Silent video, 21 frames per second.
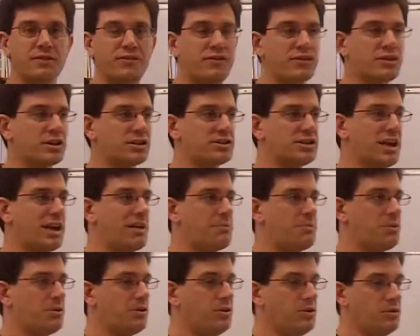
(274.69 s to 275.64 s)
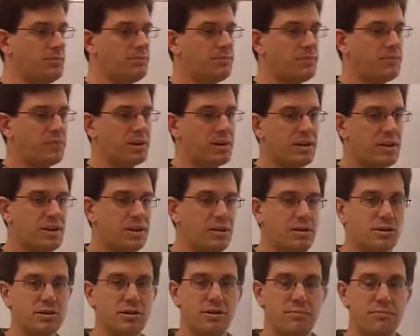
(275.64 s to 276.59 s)
For example,
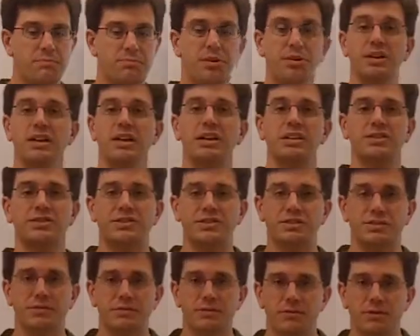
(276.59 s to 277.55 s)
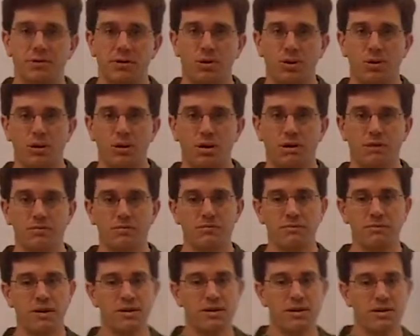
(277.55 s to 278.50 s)
police or
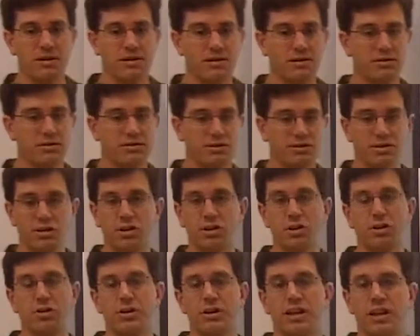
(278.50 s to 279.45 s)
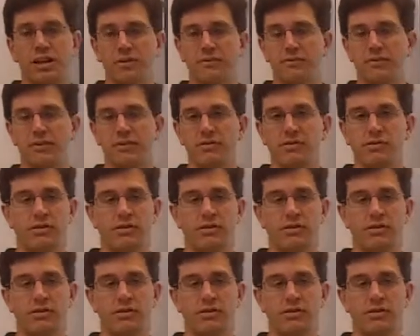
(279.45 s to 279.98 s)
security.